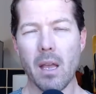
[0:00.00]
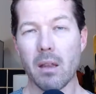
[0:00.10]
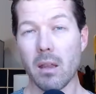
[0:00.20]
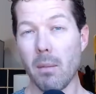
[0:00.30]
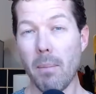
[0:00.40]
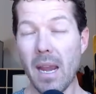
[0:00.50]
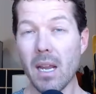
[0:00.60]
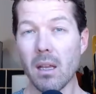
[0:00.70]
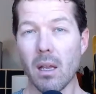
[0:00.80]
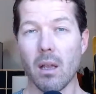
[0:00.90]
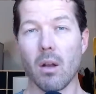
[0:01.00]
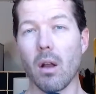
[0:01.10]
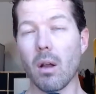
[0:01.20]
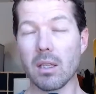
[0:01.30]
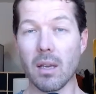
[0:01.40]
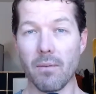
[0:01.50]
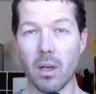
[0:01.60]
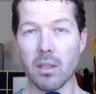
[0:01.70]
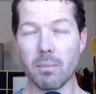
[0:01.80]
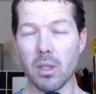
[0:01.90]
The main
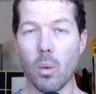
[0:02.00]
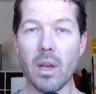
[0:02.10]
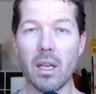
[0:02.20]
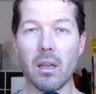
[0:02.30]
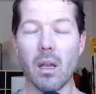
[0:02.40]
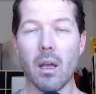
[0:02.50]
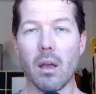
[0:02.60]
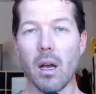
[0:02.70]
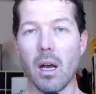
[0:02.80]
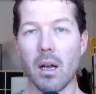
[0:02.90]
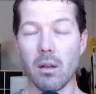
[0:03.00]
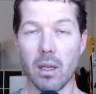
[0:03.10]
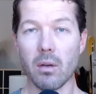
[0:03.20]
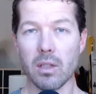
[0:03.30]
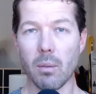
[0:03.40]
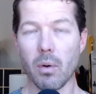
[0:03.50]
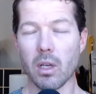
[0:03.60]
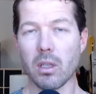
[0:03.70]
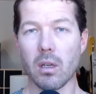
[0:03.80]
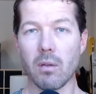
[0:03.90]
difference between a legal
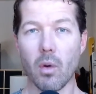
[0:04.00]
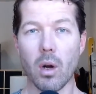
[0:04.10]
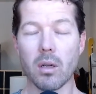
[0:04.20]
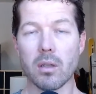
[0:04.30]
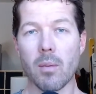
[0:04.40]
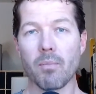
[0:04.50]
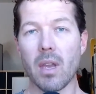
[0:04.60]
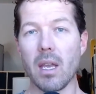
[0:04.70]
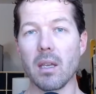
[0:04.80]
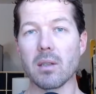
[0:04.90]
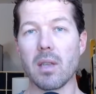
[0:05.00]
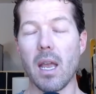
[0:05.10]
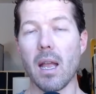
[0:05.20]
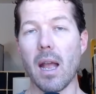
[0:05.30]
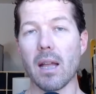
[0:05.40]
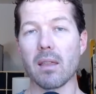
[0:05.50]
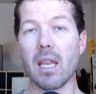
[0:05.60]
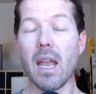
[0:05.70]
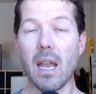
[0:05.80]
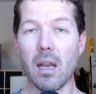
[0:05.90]
separation and divorce is that at the
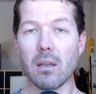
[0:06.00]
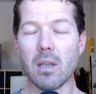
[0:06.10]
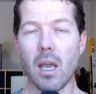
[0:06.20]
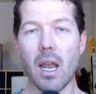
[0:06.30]
end,